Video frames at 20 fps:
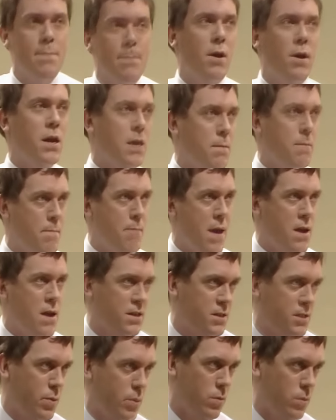anybody can
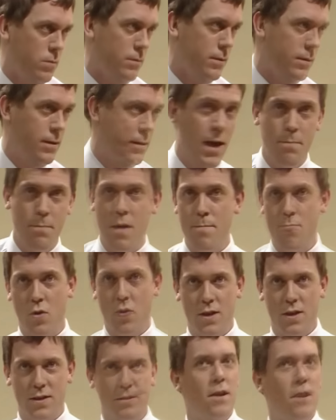bend a spoon. And
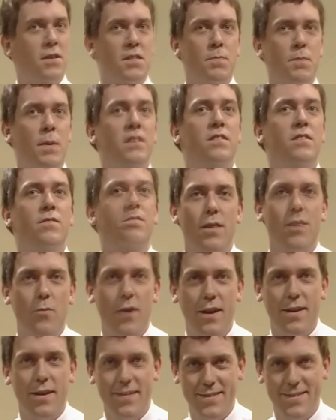my book is not expensive,
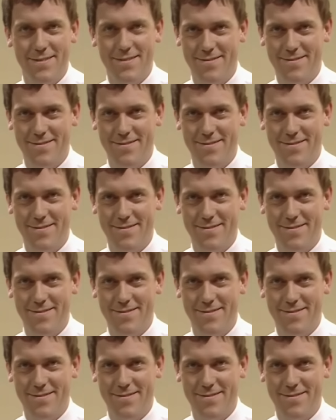by the way.